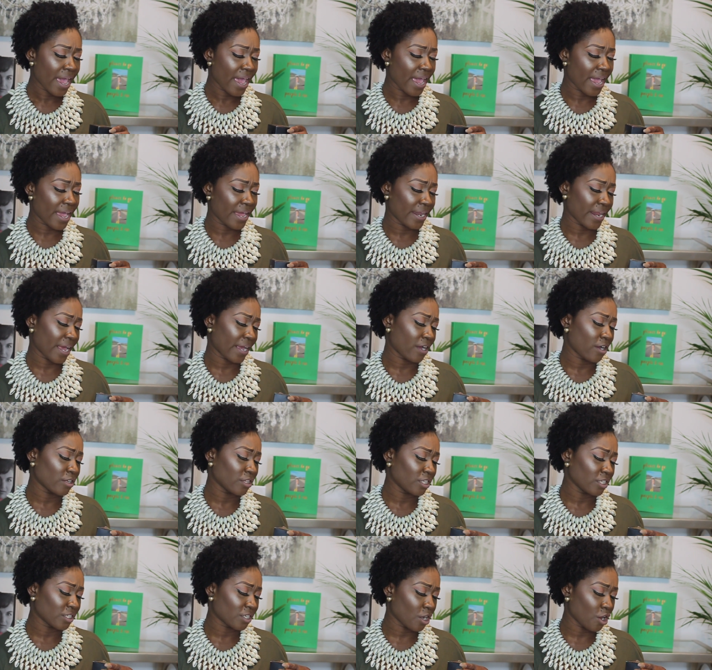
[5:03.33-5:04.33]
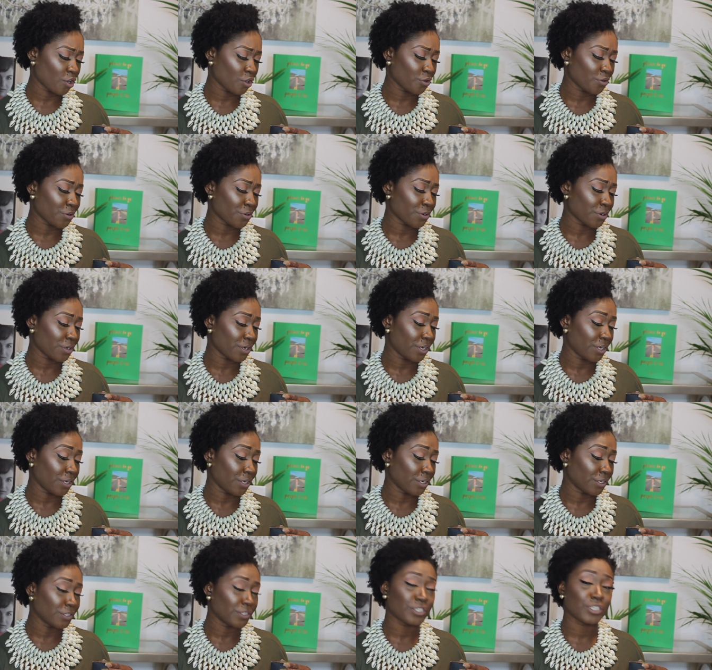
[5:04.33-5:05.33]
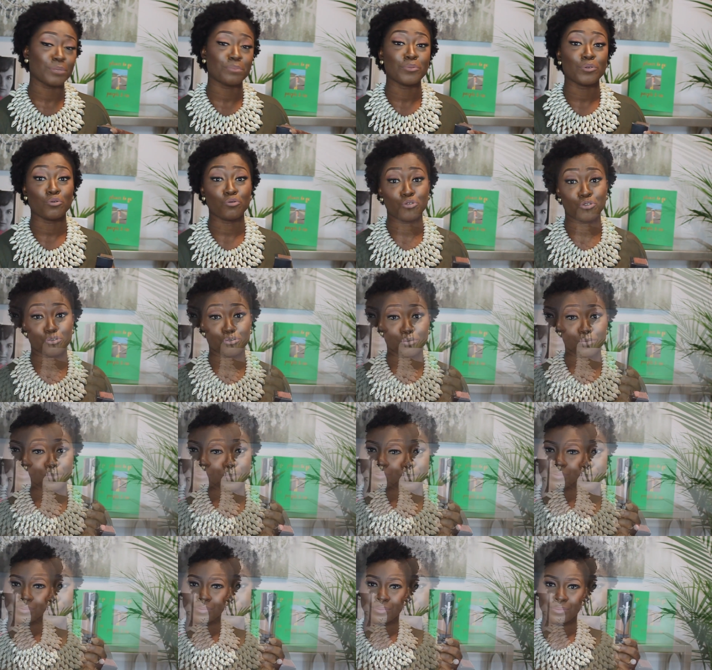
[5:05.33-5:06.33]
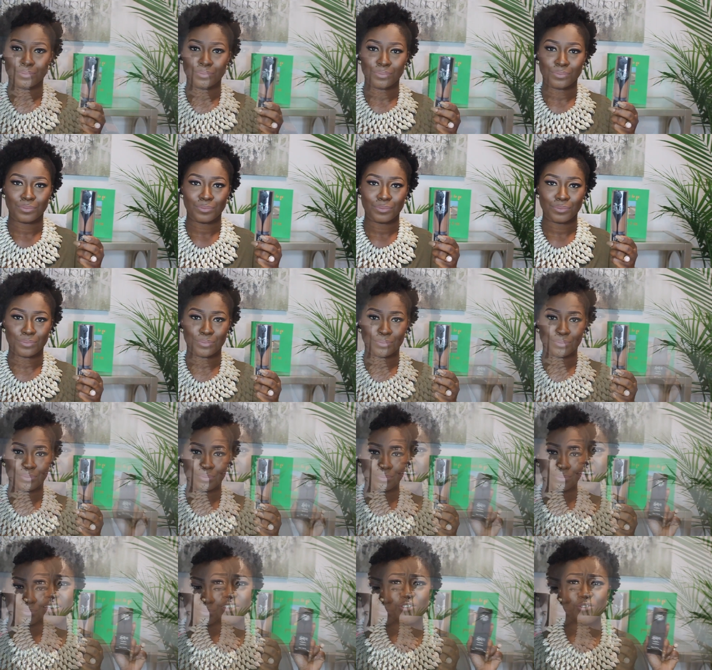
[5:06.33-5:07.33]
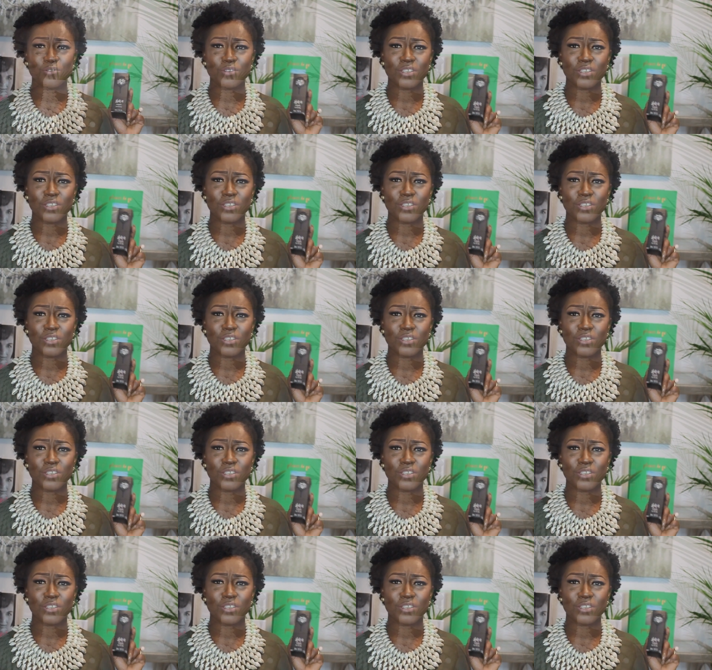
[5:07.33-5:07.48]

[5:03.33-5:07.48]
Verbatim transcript: And I got this color in deep neutral guys so